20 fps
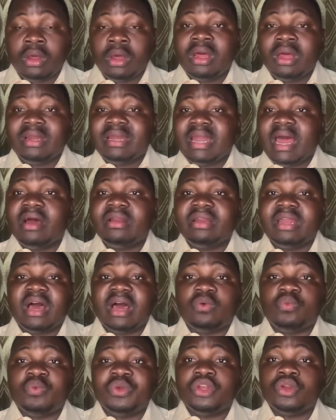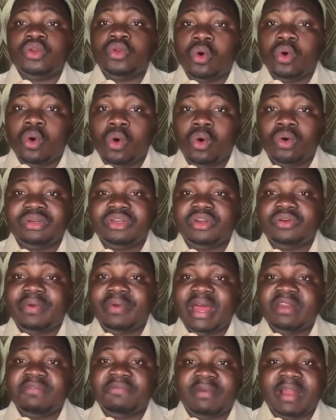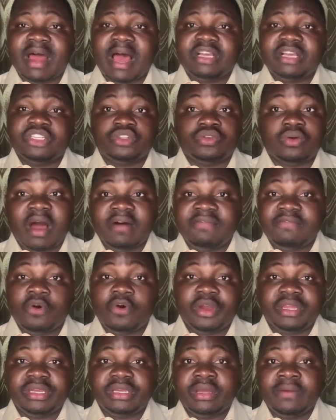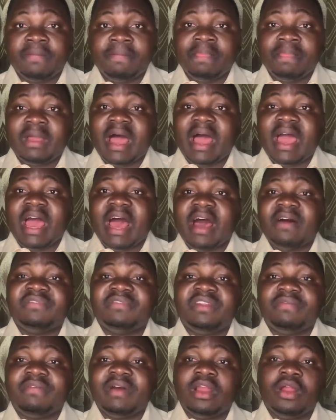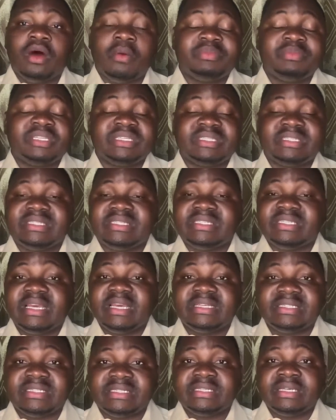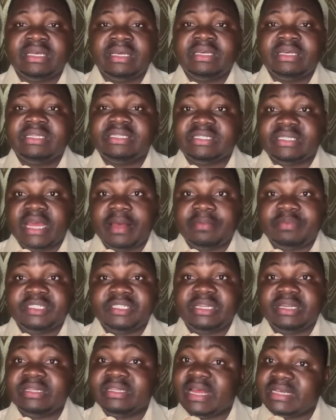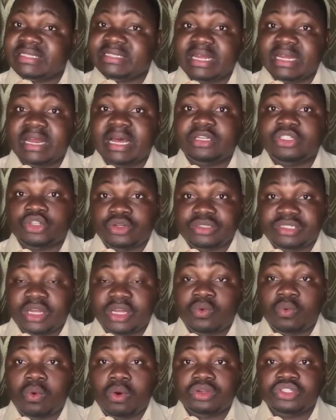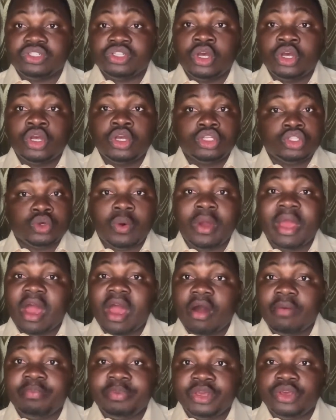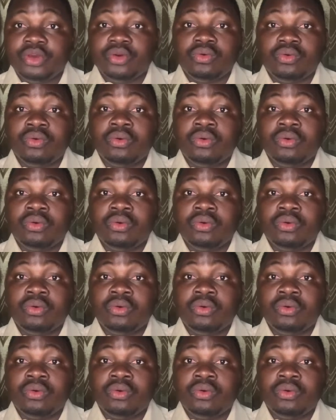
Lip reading: Now that we know the red flags to avoid, I have developed 6 steps, tested and trusted ones, to help you